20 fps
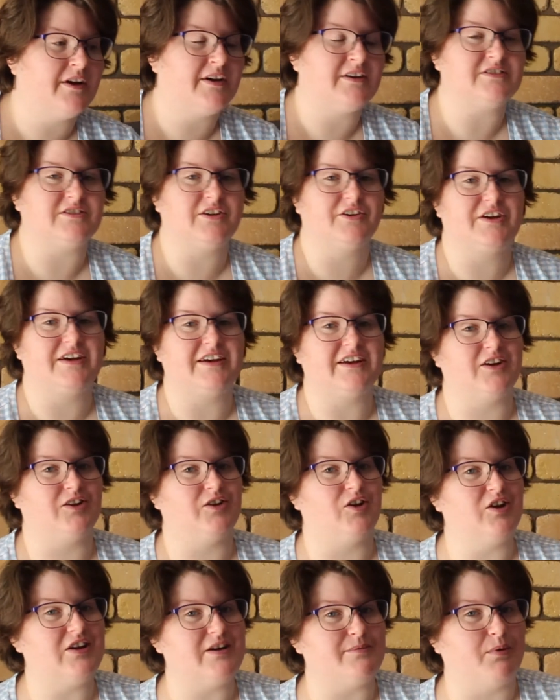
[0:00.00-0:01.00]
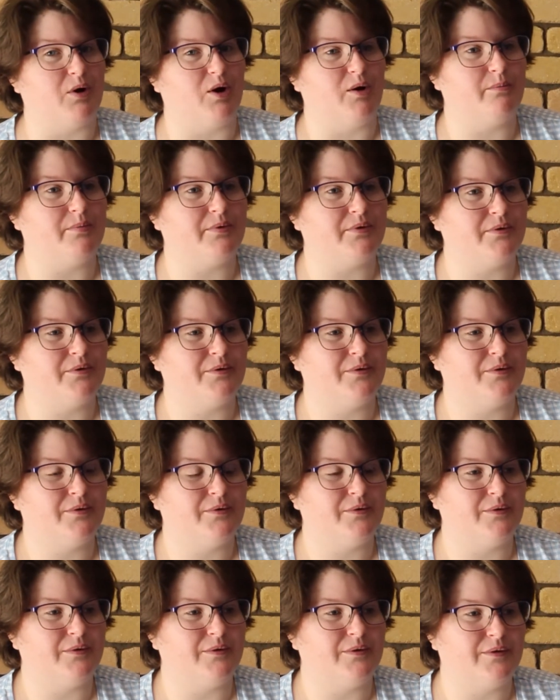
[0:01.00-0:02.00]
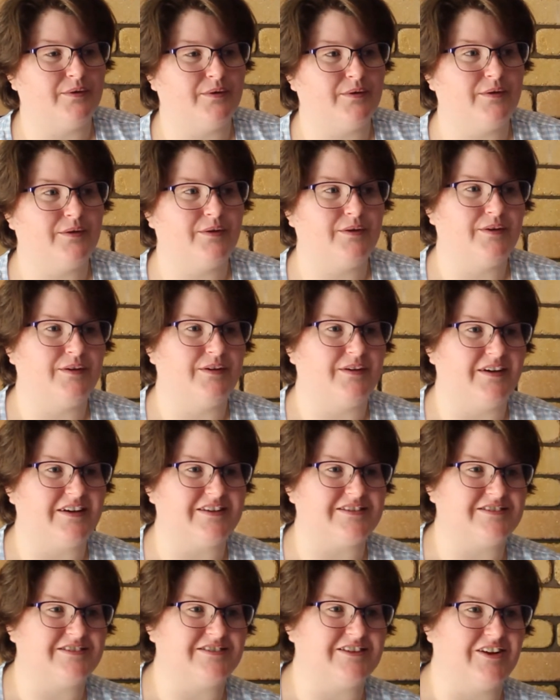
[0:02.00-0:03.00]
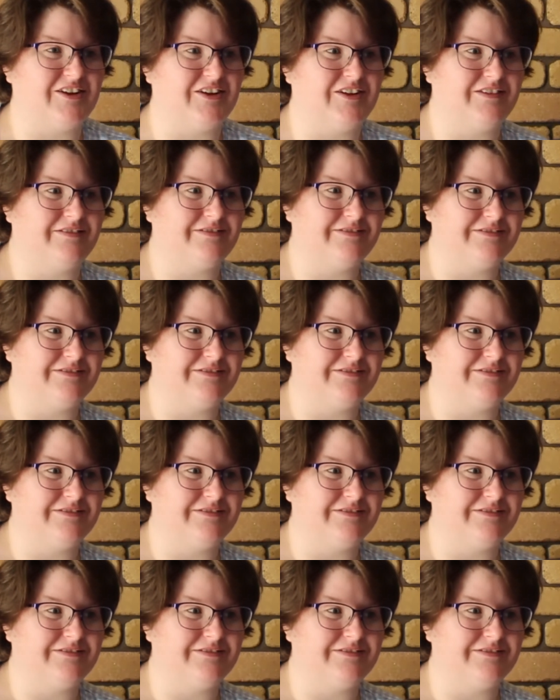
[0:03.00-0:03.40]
So you get a lollipop. It's a...